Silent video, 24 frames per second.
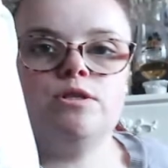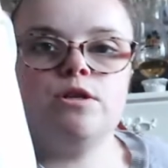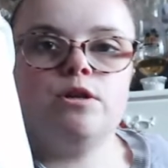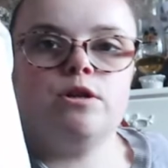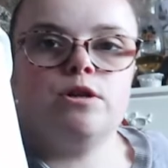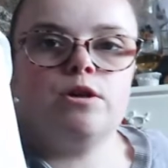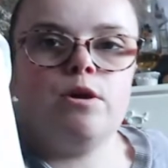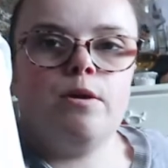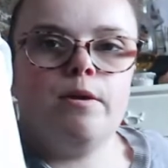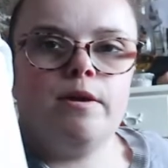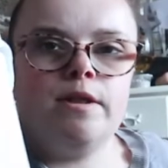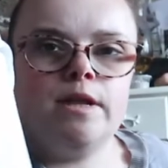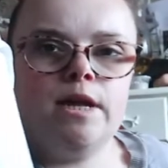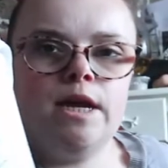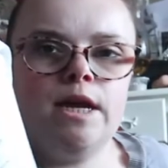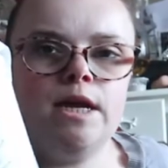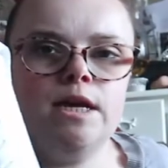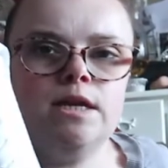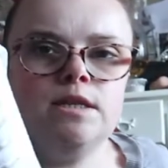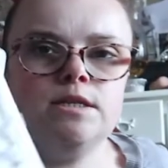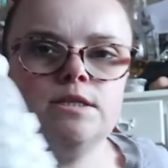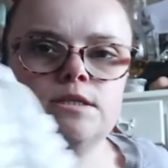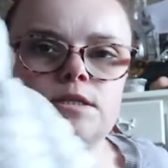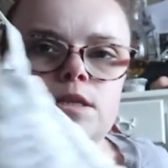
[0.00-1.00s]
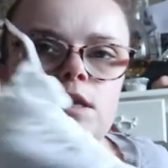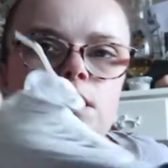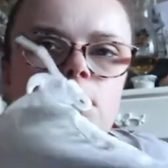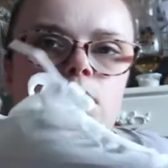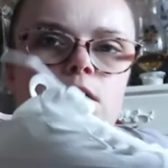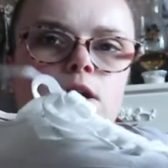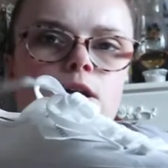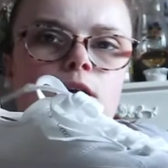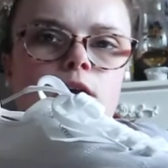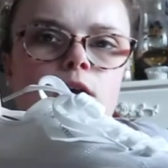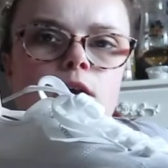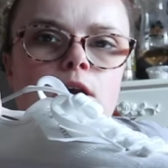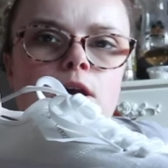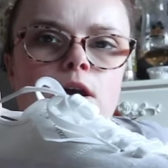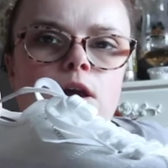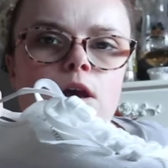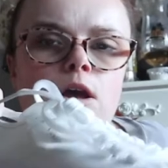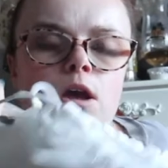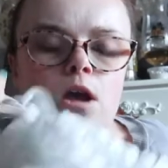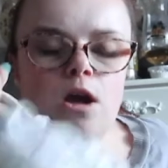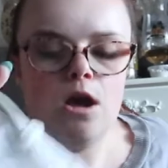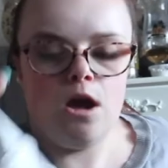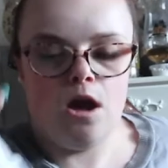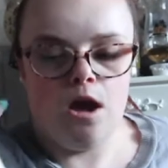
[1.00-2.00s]
go in these,
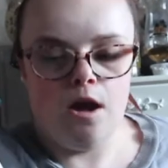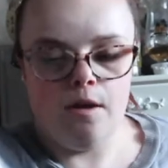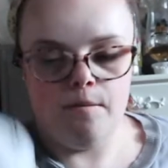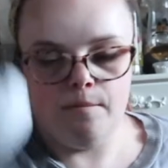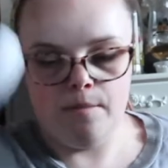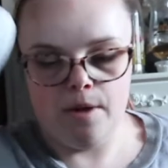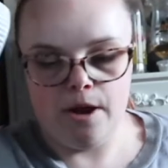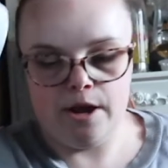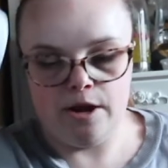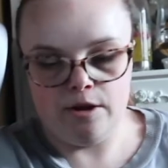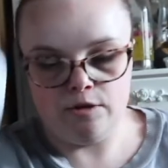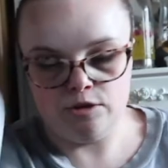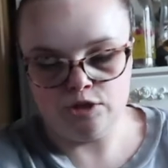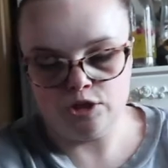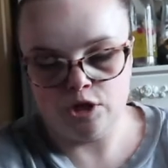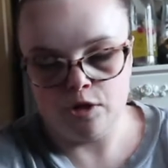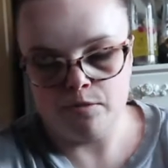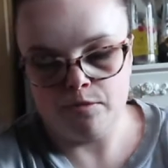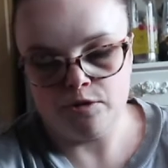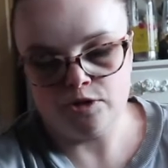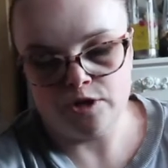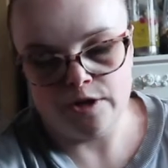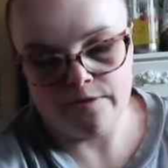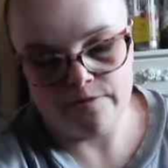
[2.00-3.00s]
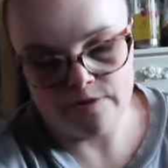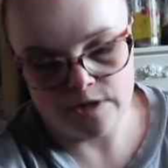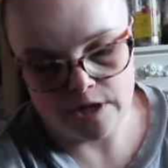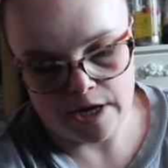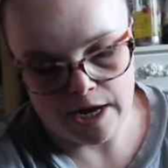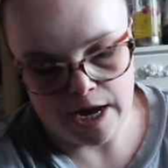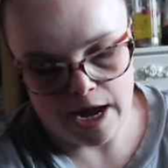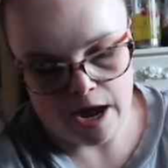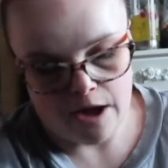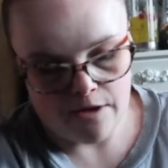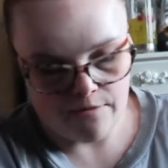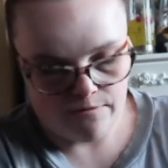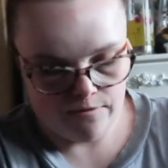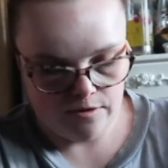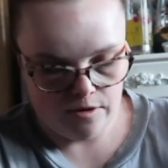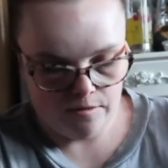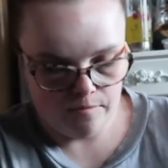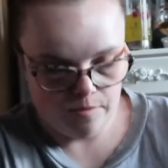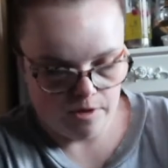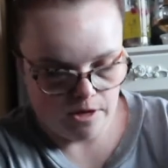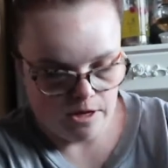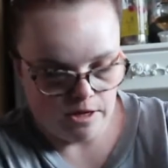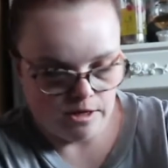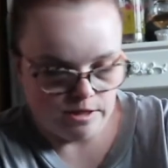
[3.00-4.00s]
and I'll show you my travel day outfit,
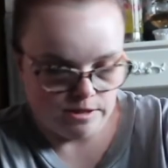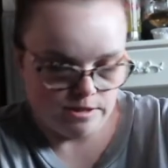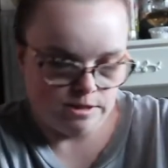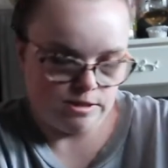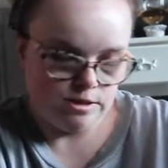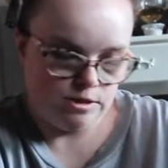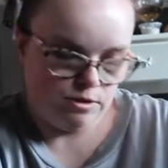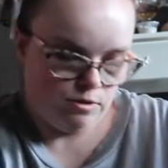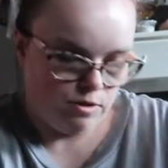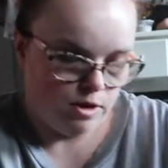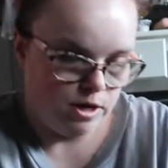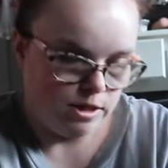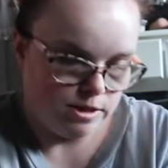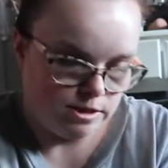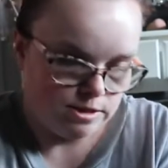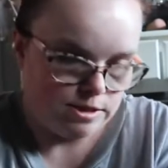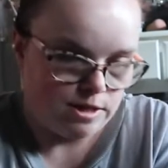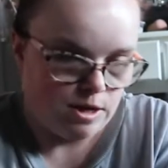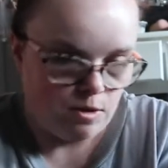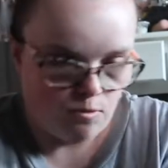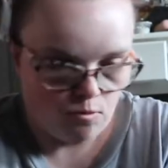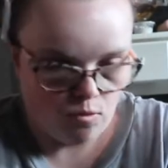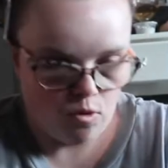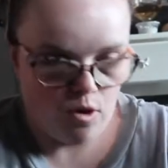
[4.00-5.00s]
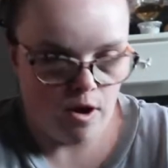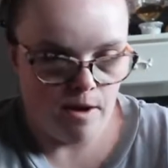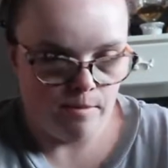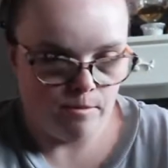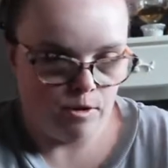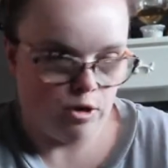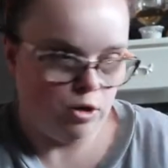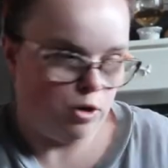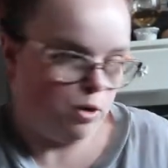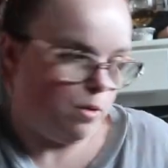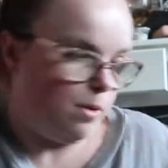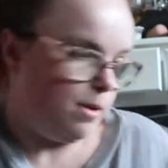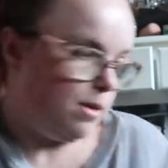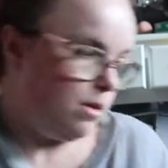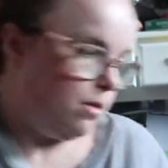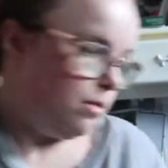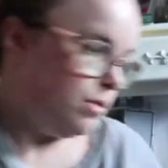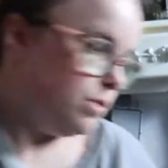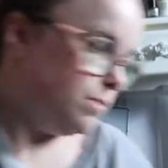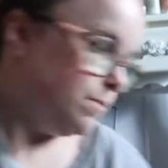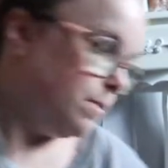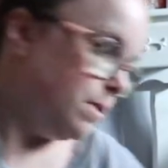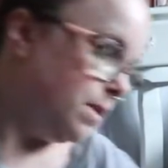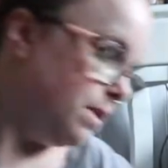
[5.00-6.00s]
because you'll understand why I'm going to go in
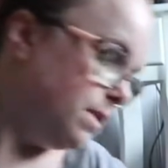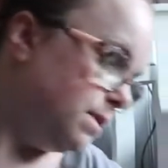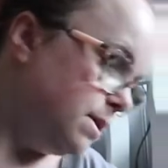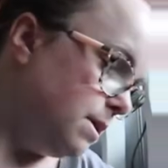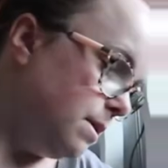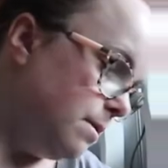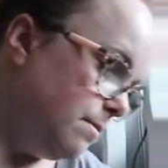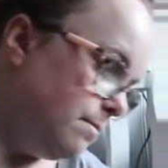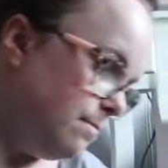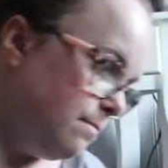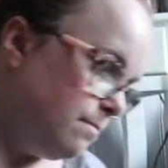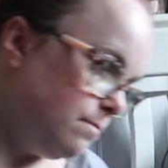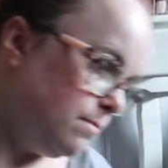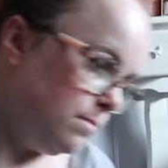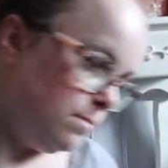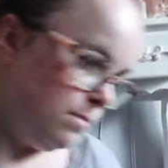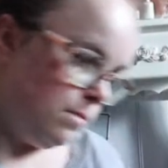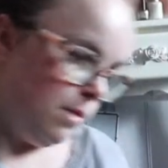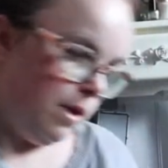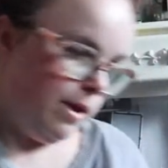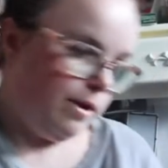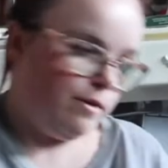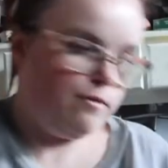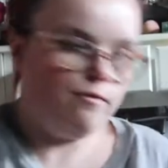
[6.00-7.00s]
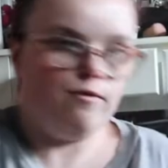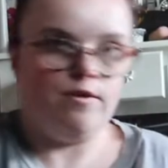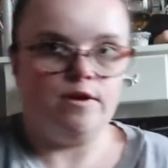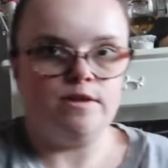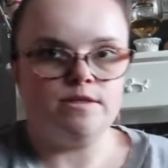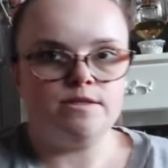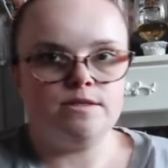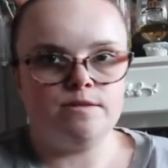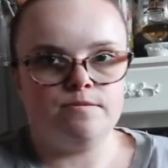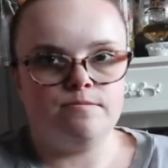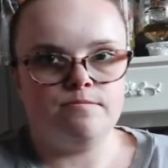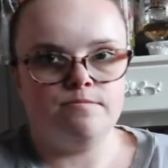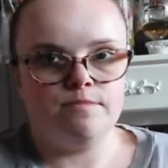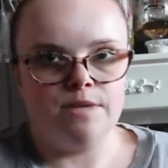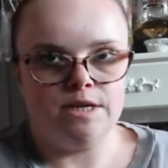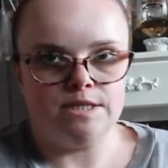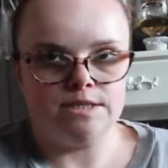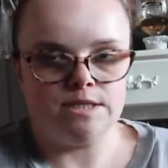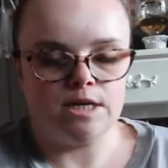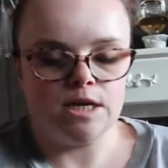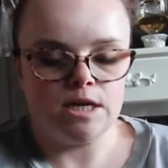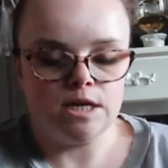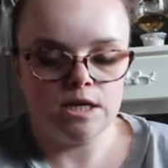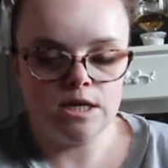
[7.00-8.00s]
those, because it like fits
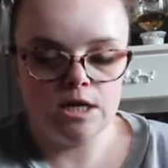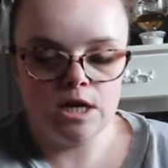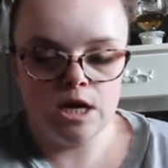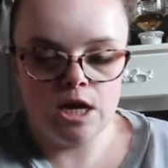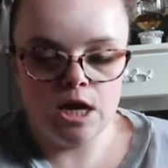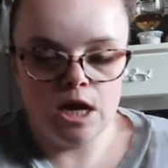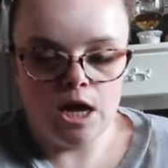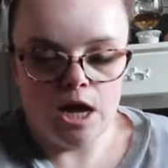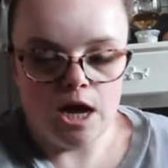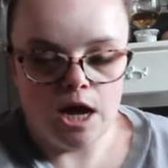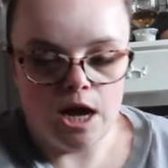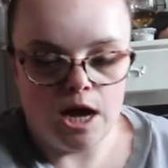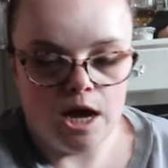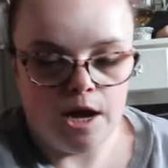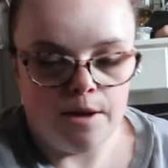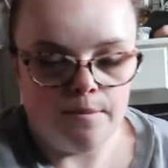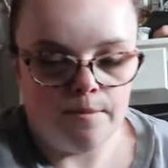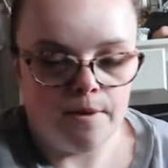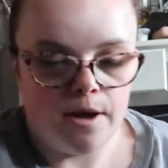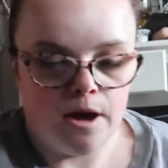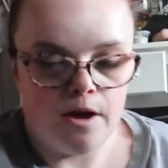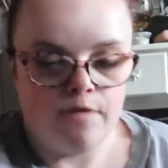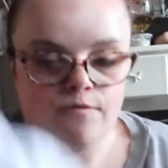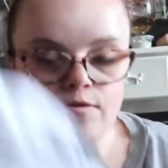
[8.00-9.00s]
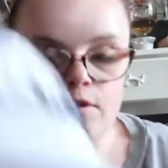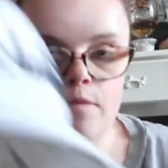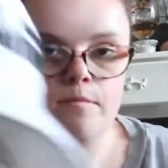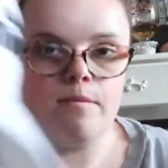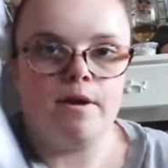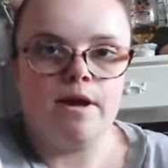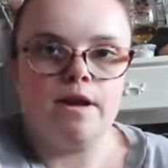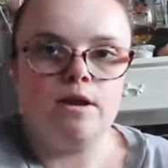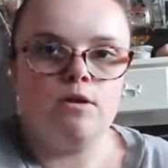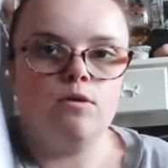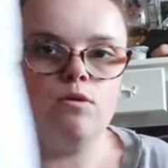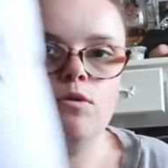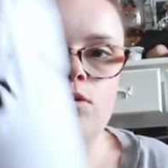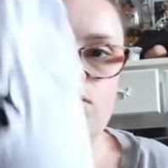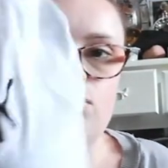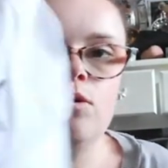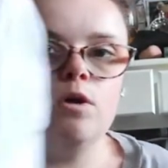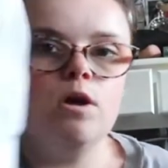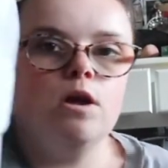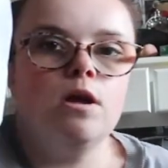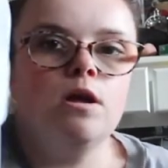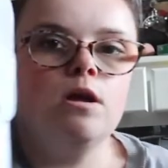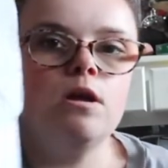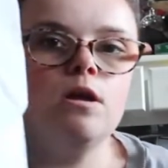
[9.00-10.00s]
better. I've got my little
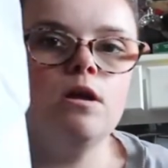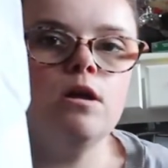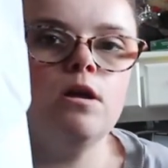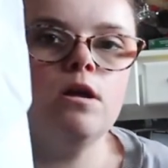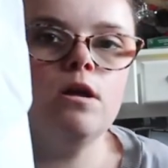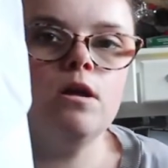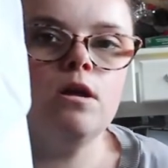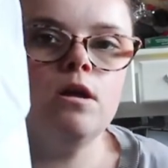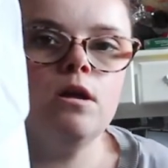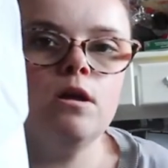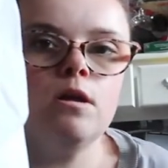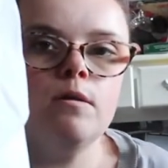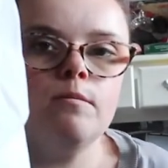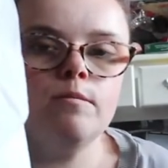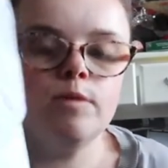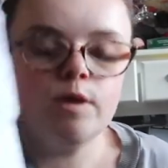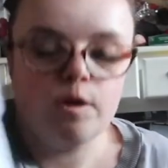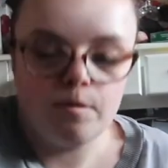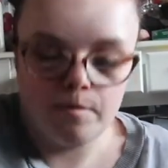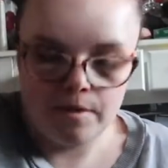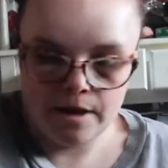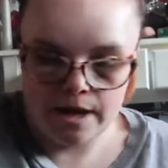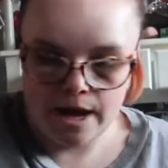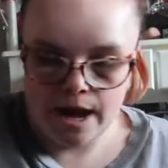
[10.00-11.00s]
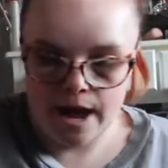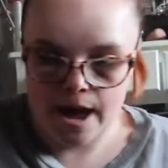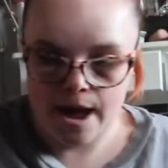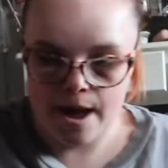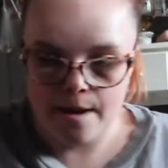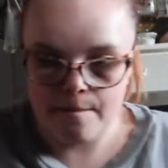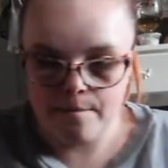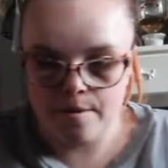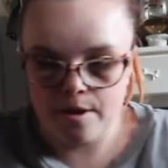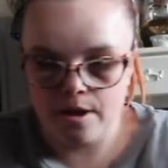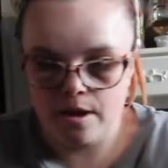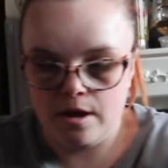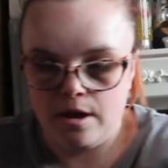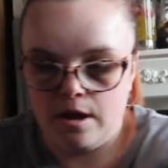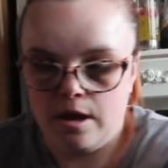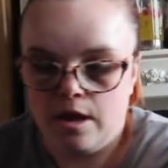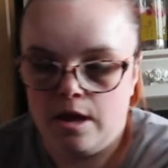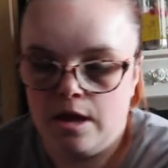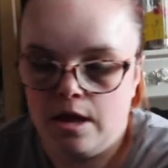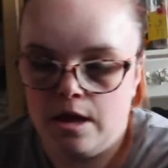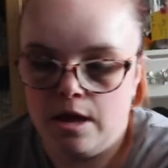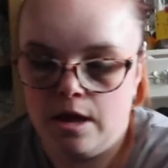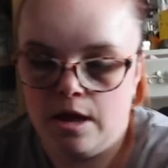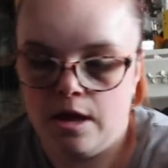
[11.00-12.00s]
Puma cap,
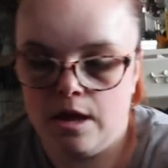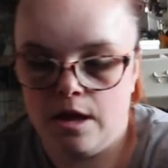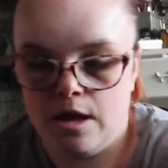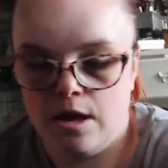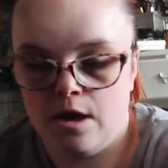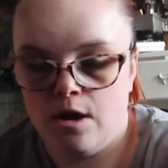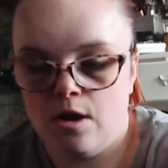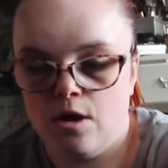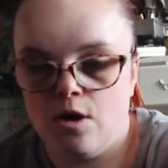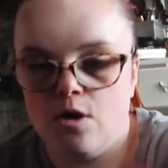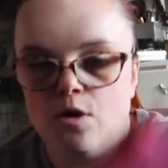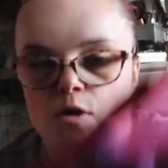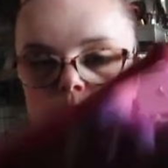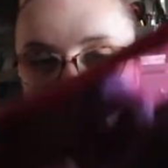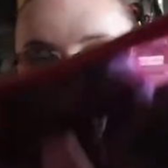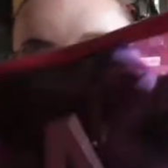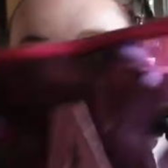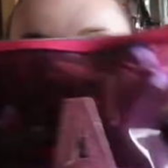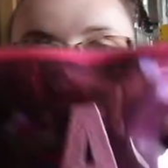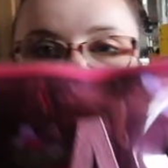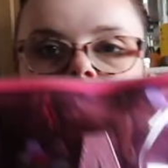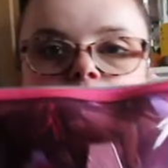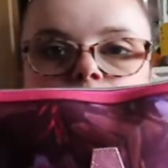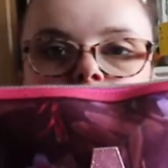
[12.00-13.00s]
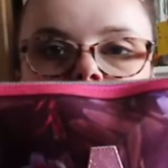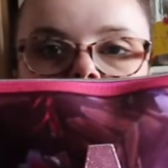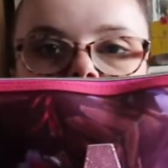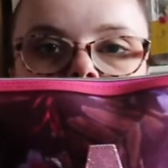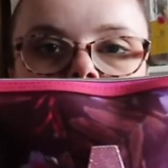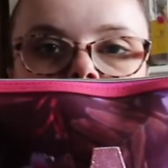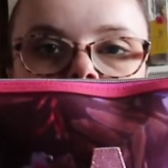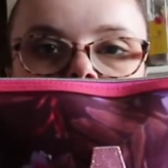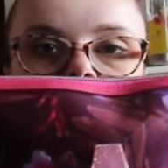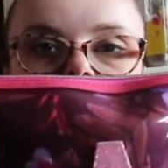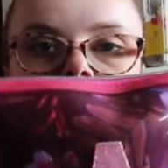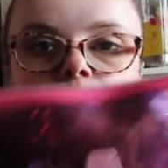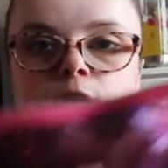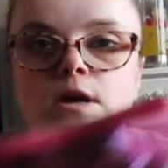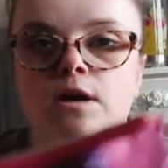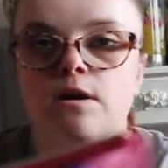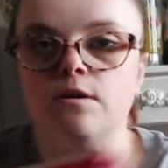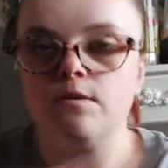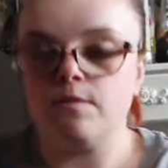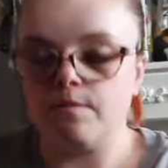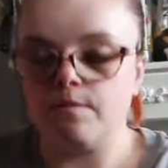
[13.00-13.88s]
one swimsuit,